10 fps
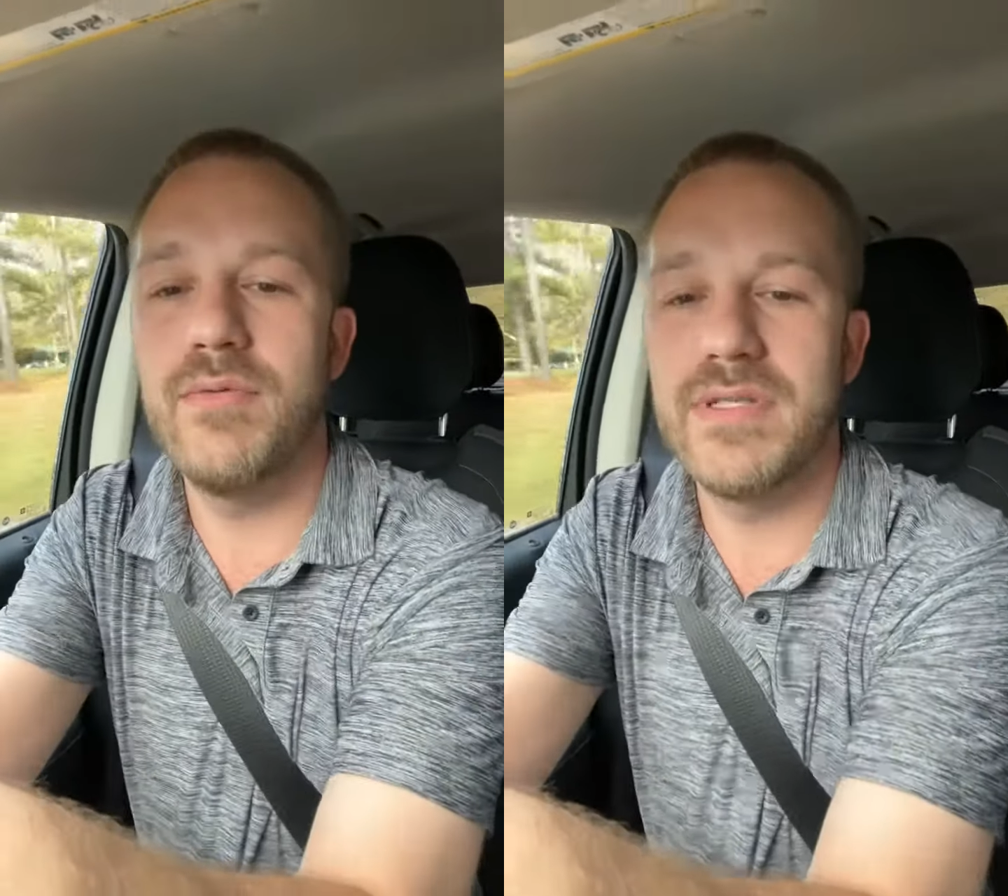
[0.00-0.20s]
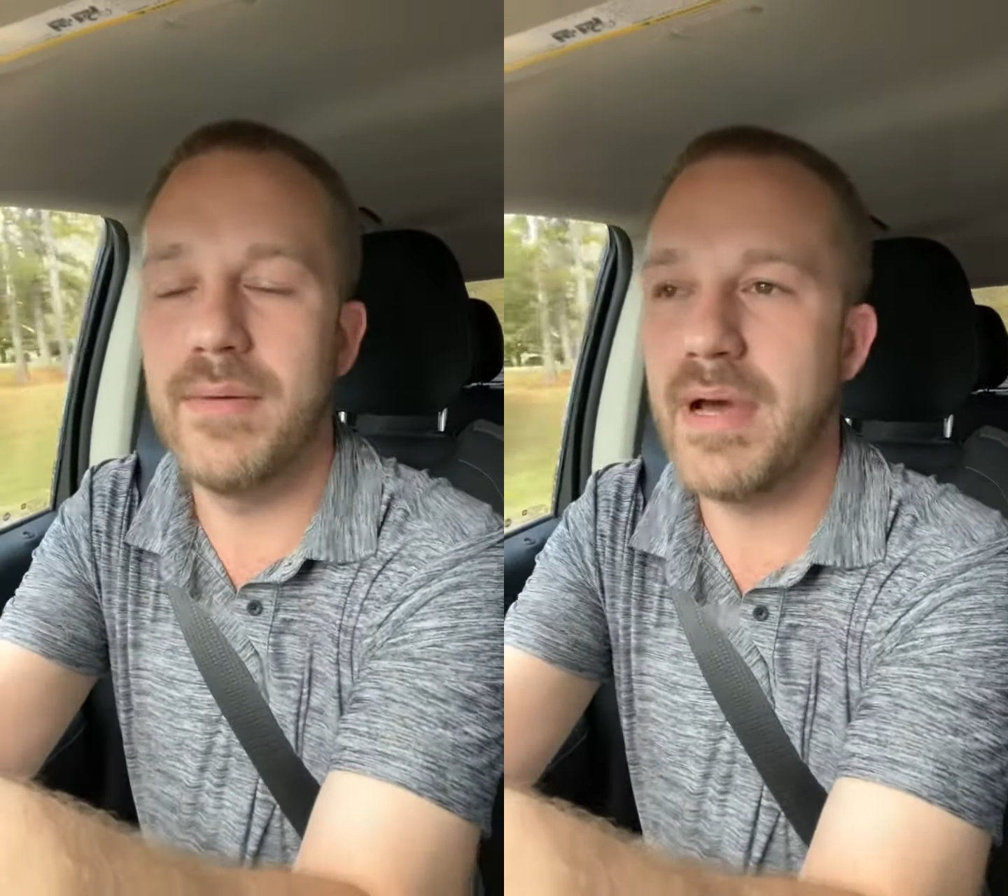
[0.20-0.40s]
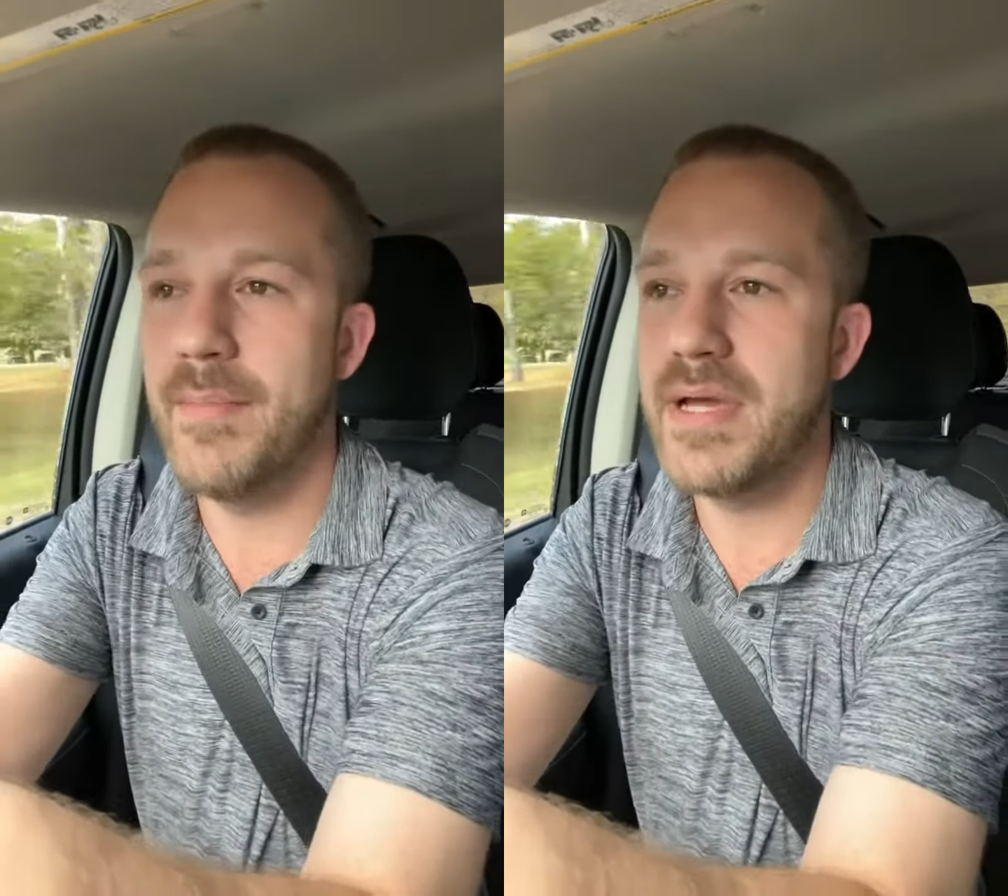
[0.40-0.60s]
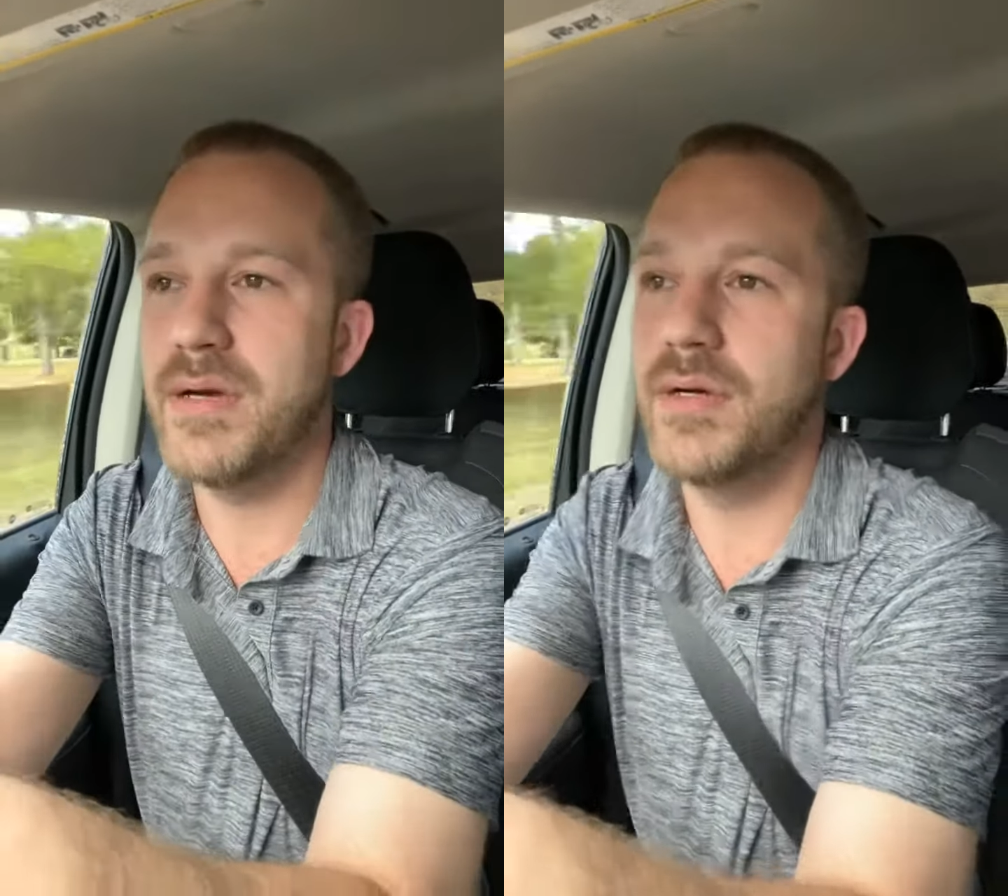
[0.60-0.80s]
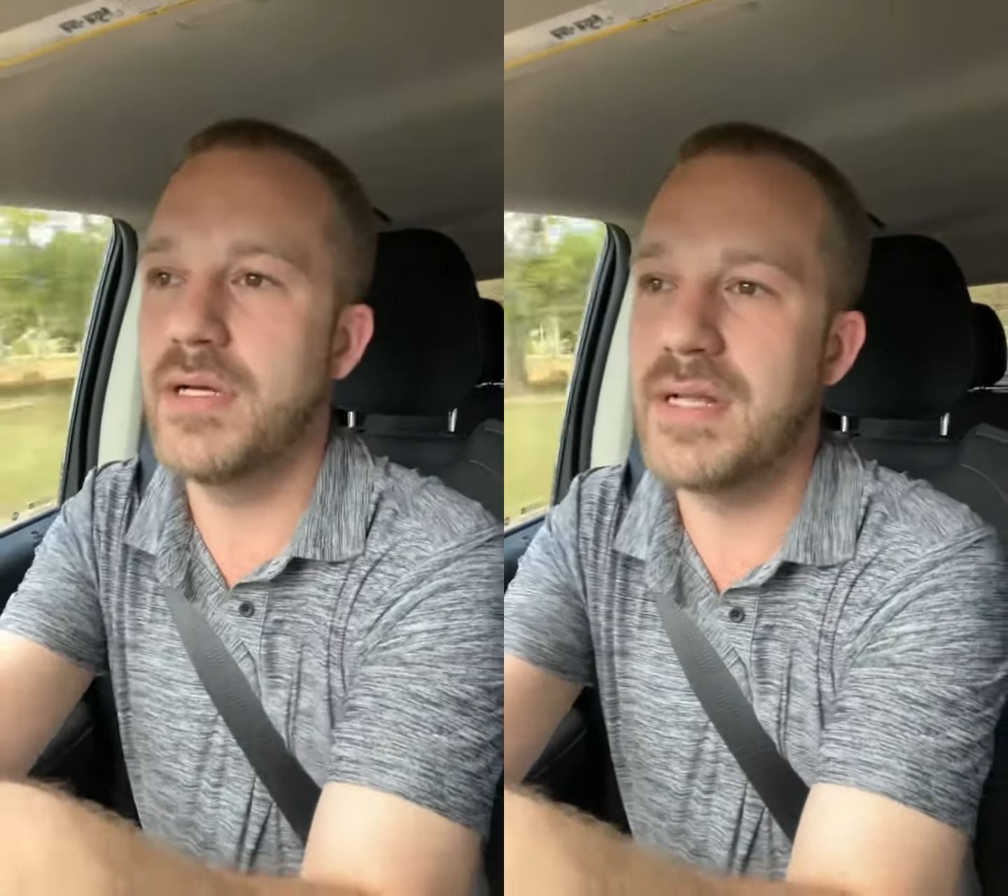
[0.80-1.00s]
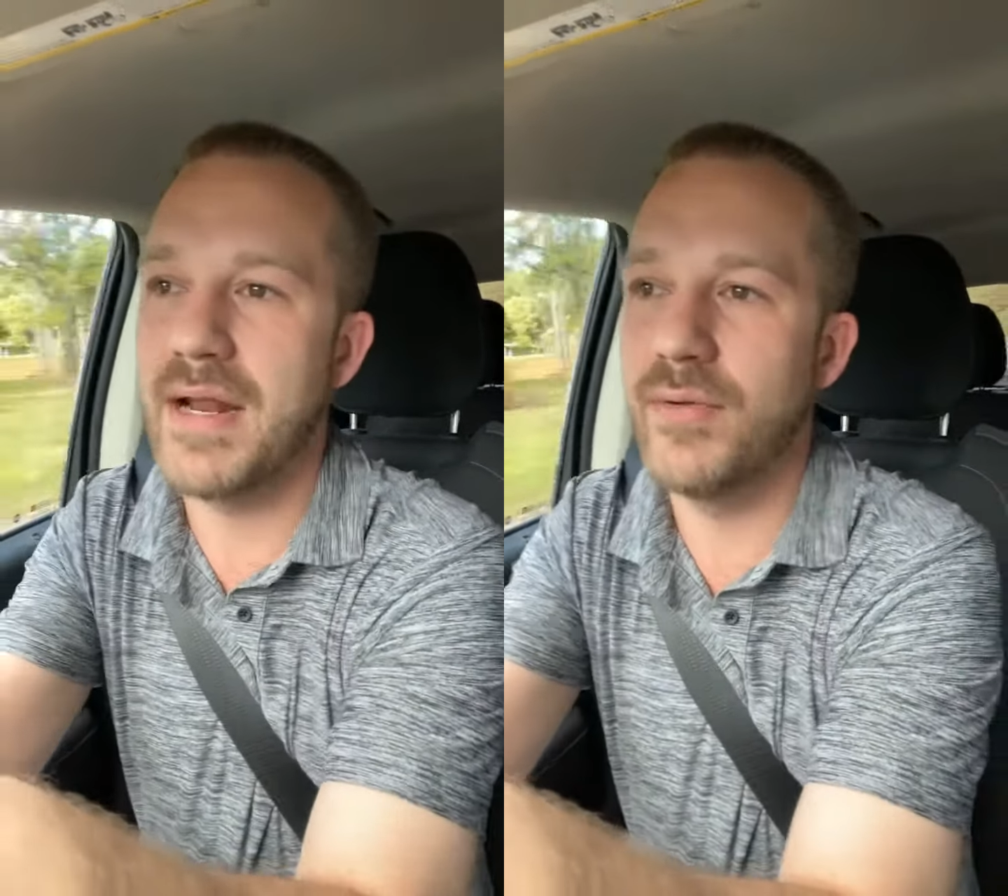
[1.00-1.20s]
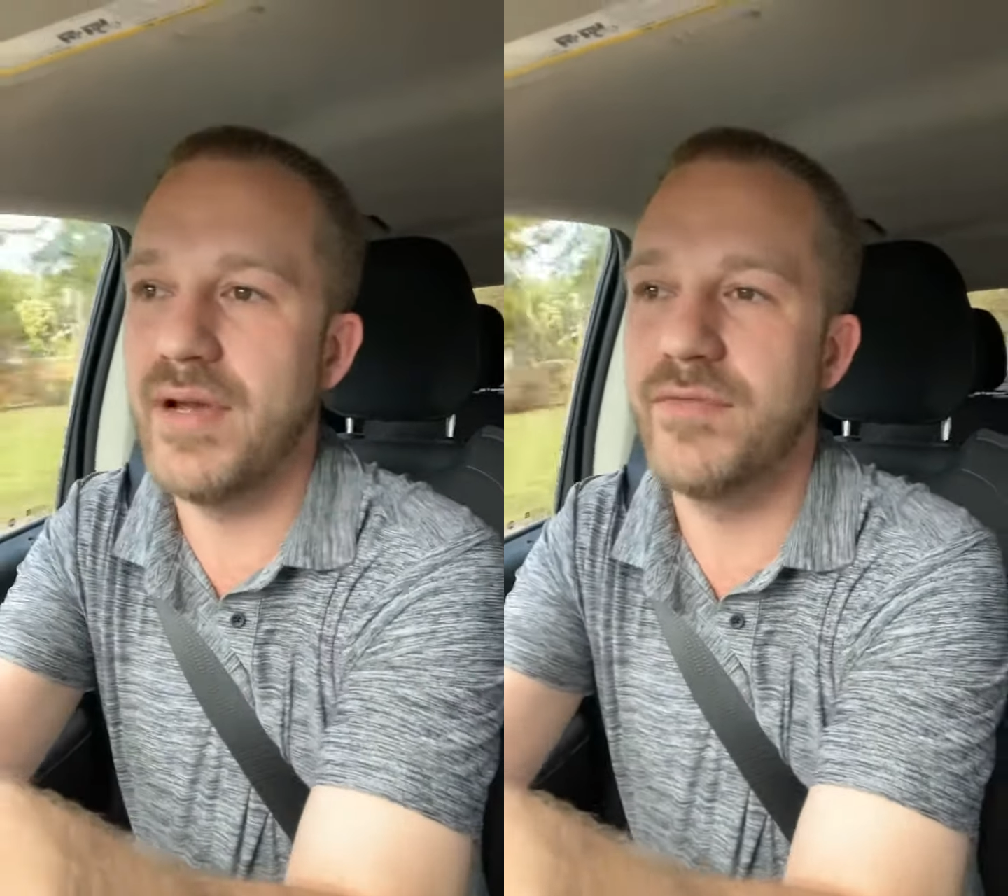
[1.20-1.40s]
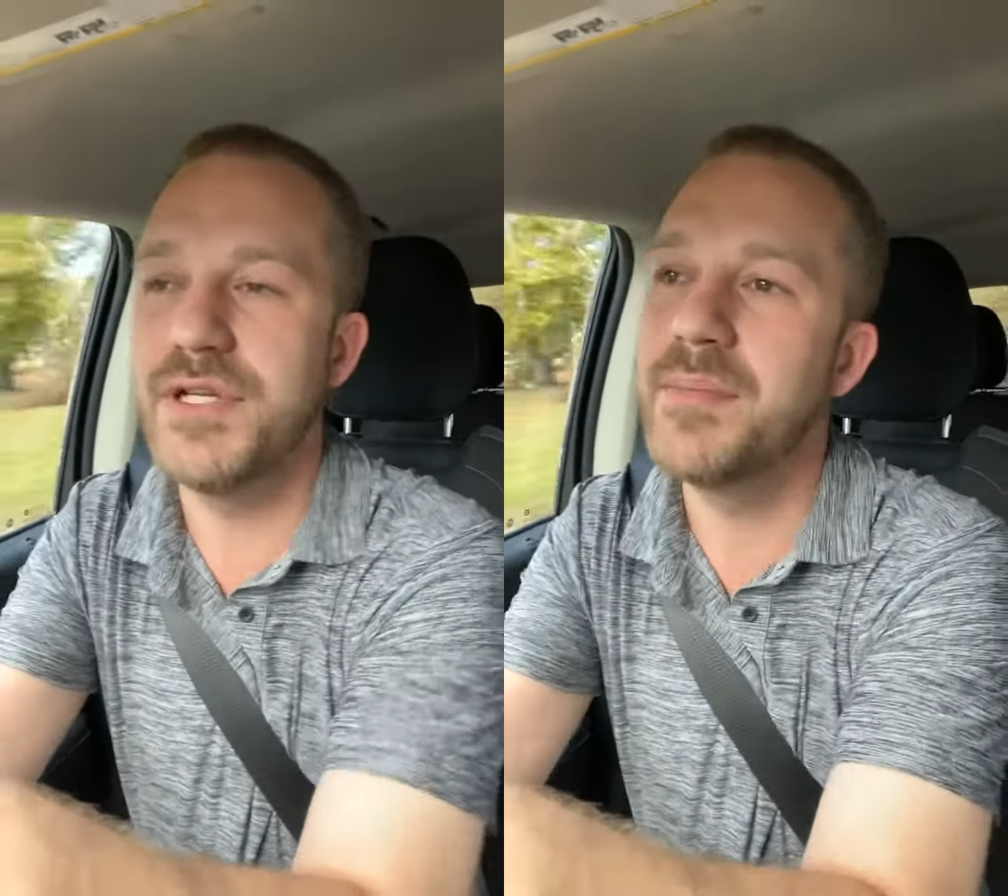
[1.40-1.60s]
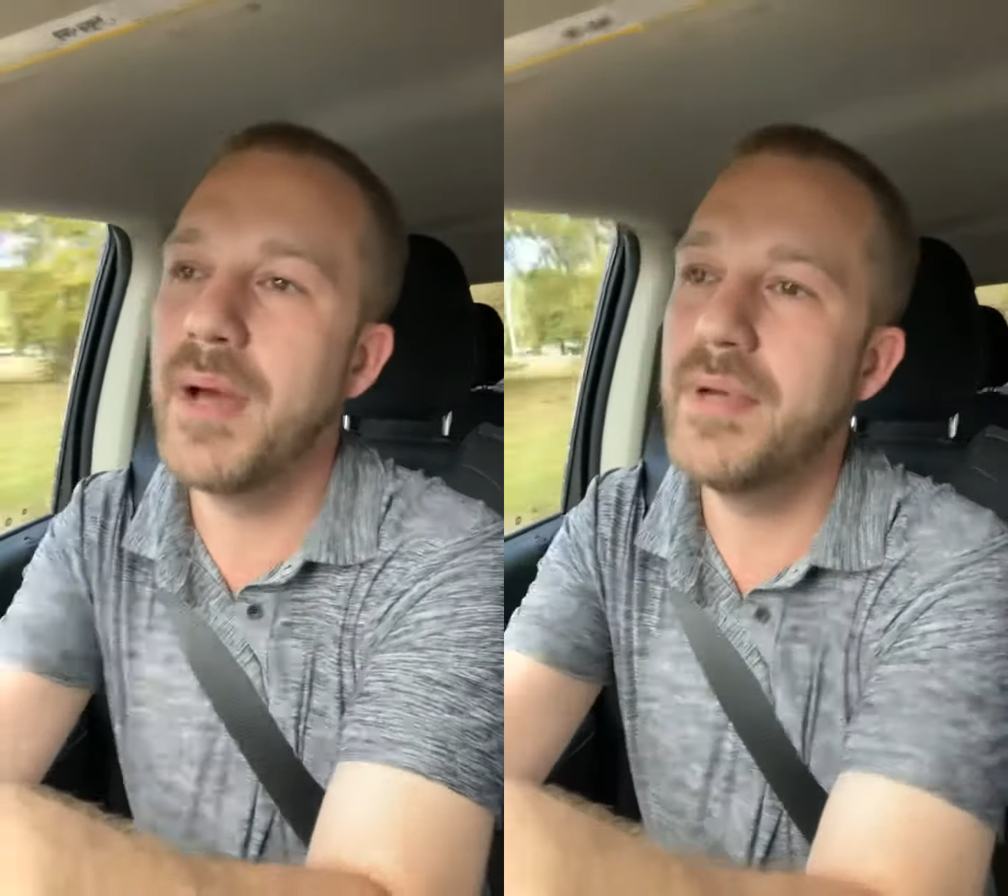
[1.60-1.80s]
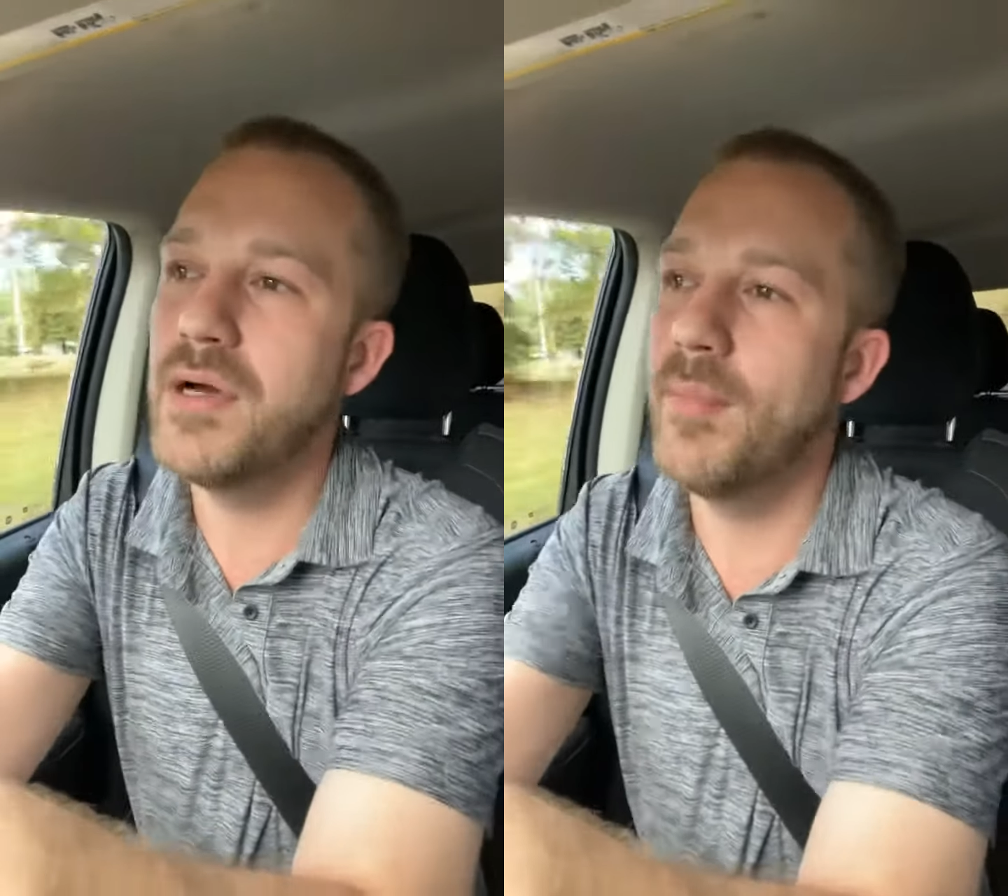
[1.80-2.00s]
wasn't my mail because I don't ever check
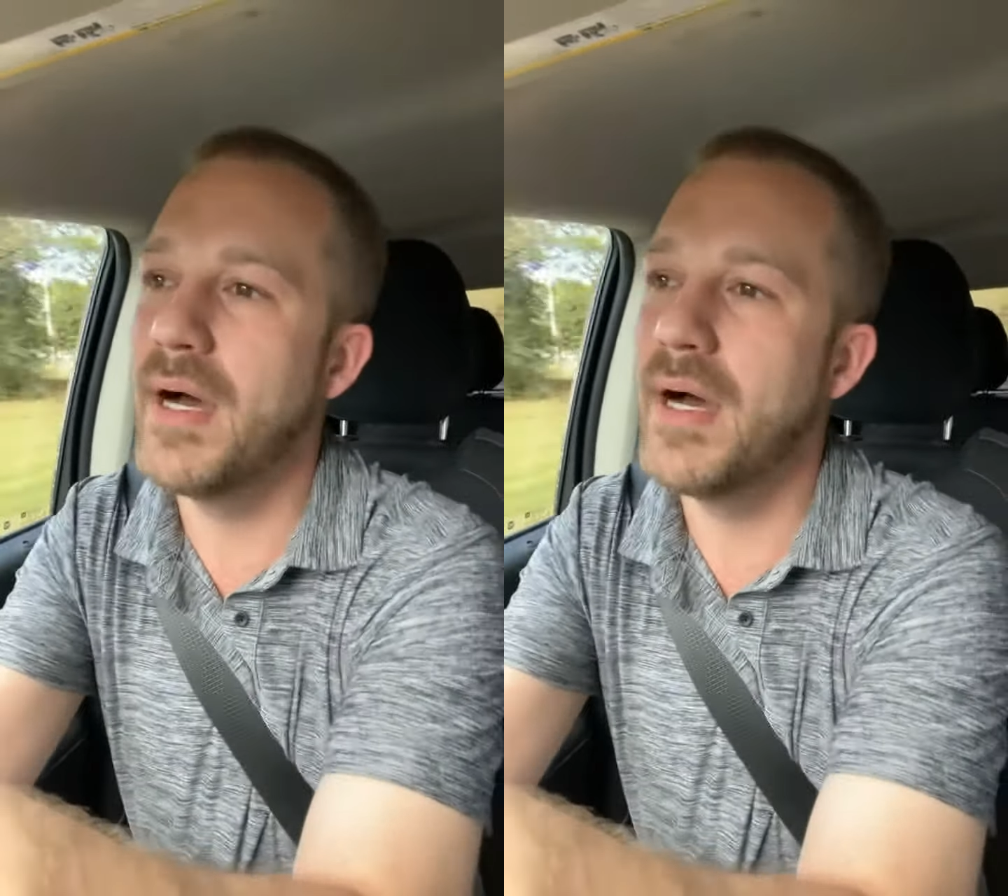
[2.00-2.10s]
my P.O.